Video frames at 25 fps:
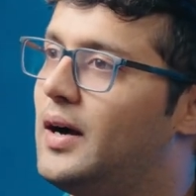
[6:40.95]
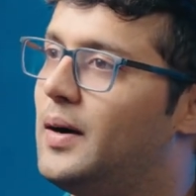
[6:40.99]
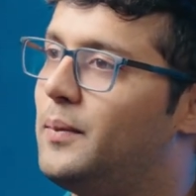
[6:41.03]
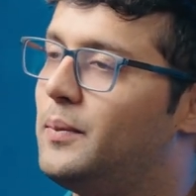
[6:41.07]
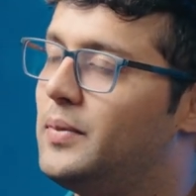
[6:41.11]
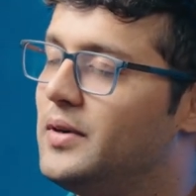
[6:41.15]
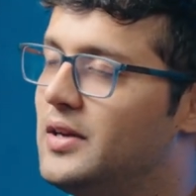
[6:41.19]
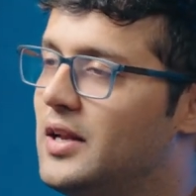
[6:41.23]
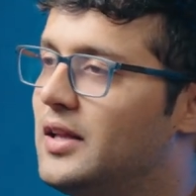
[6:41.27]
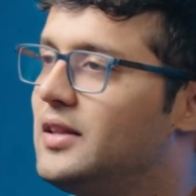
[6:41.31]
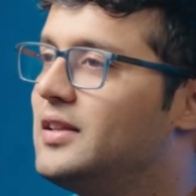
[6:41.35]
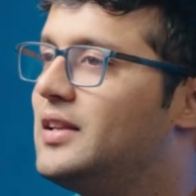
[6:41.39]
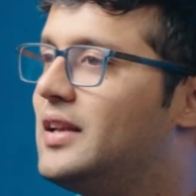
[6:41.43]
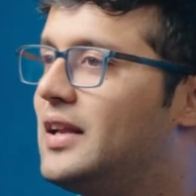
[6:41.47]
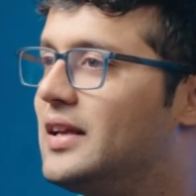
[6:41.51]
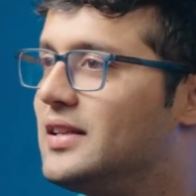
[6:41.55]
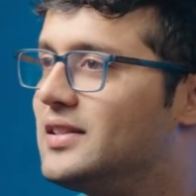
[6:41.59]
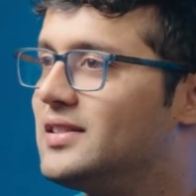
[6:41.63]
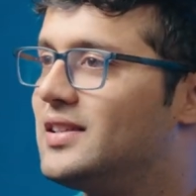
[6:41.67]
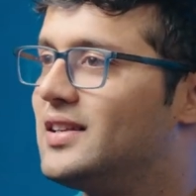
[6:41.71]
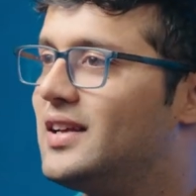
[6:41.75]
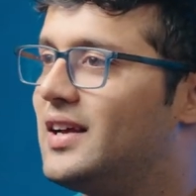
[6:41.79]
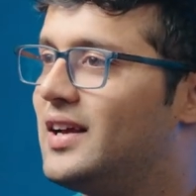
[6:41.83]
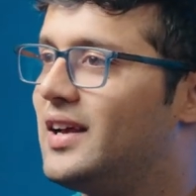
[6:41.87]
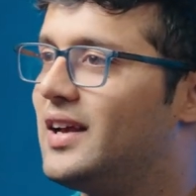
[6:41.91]
But
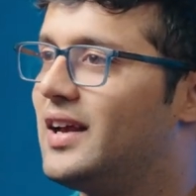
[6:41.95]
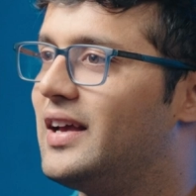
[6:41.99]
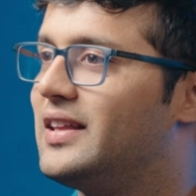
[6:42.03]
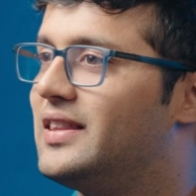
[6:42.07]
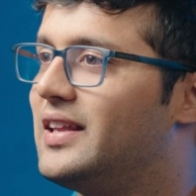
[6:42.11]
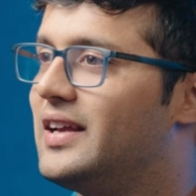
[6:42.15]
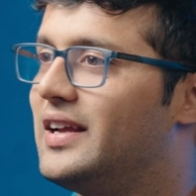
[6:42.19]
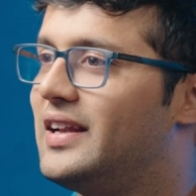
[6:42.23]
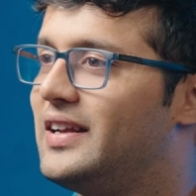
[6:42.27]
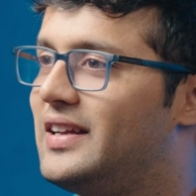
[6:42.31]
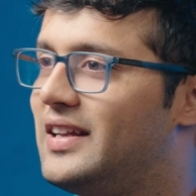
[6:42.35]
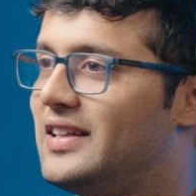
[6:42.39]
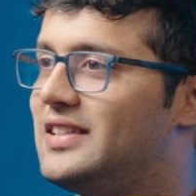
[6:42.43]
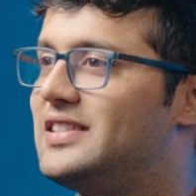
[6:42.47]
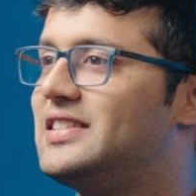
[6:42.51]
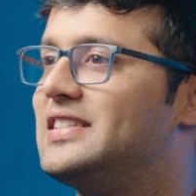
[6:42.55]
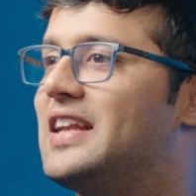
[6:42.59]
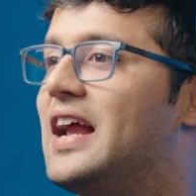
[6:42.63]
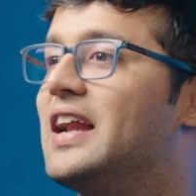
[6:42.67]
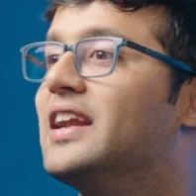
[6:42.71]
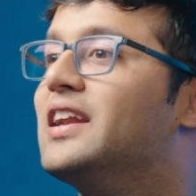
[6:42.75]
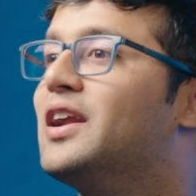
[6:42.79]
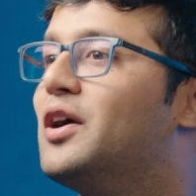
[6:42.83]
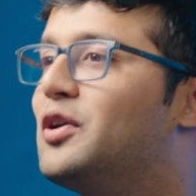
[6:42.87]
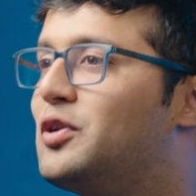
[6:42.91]
nonetheless, I think it did
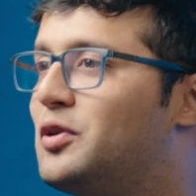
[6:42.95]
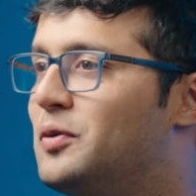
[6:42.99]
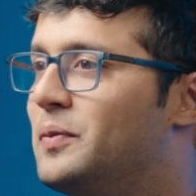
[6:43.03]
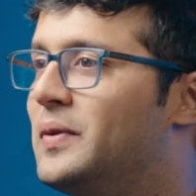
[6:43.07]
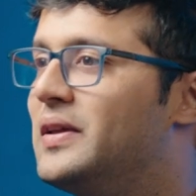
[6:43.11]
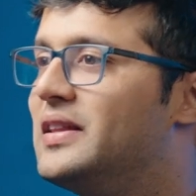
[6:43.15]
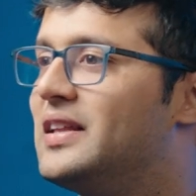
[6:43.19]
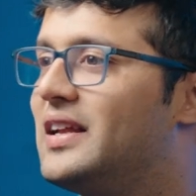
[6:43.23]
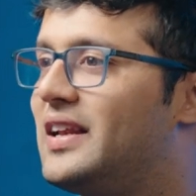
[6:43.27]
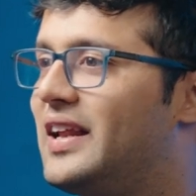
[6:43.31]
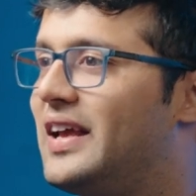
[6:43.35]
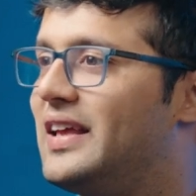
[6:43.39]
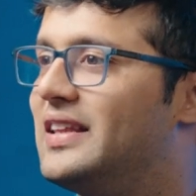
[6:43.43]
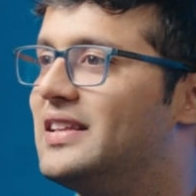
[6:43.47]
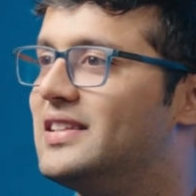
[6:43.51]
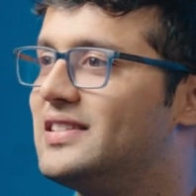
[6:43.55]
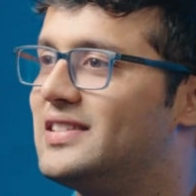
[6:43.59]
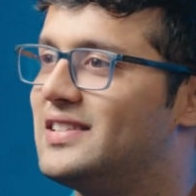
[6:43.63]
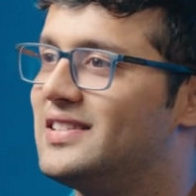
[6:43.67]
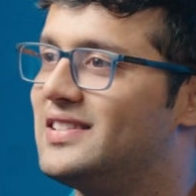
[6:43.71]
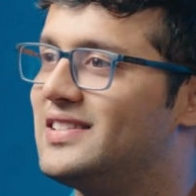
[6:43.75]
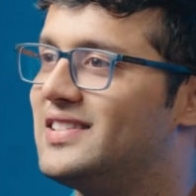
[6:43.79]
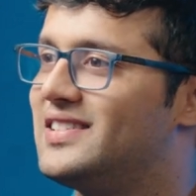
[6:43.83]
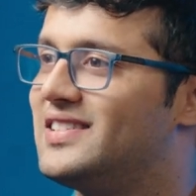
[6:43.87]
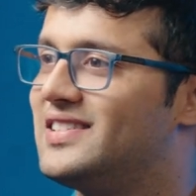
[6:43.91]
stand out to me that, hey, this
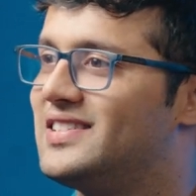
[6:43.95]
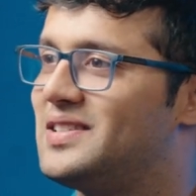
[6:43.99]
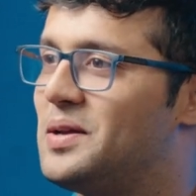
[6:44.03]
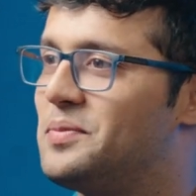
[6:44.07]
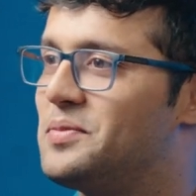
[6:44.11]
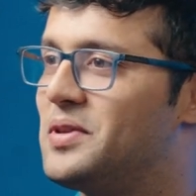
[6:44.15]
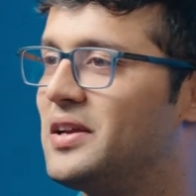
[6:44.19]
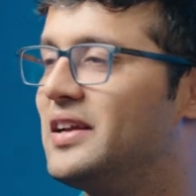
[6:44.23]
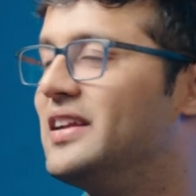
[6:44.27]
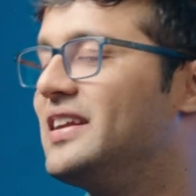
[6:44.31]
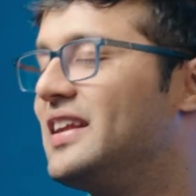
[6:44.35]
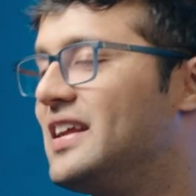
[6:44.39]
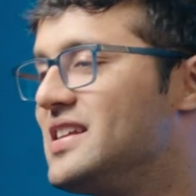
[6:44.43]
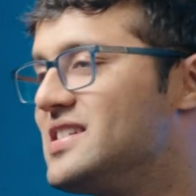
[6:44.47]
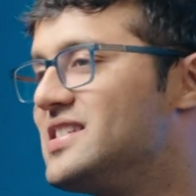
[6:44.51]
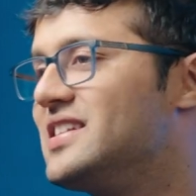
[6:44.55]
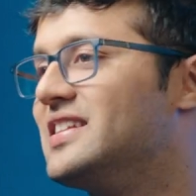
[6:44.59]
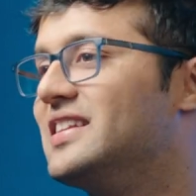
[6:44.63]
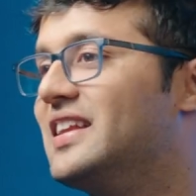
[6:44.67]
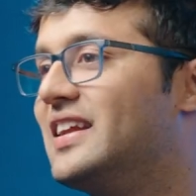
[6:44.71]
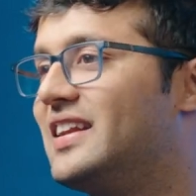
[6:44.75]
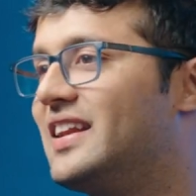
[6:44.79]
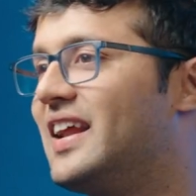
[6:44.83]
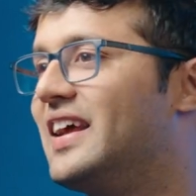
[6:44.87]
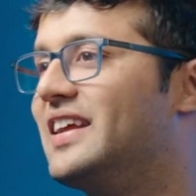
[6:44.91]
is something interesting
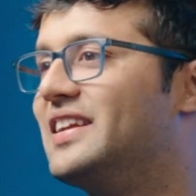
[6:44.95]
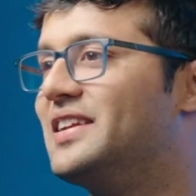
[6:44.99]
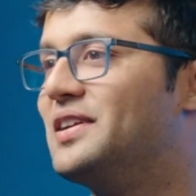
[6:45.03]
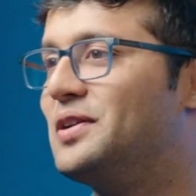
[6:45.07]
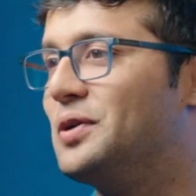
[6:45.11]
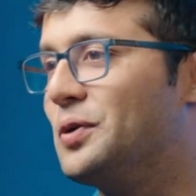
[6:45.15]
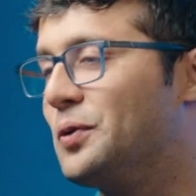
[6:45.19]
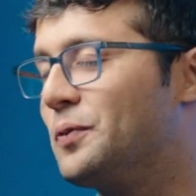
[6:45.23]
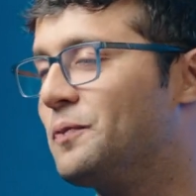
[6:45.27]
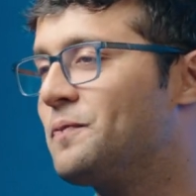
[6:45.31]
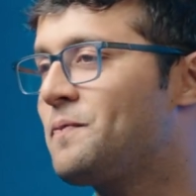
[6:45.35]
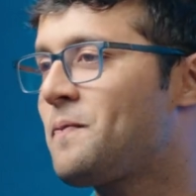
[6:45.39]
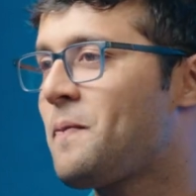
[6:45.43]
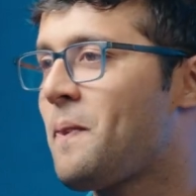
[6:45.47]
they're trying to do.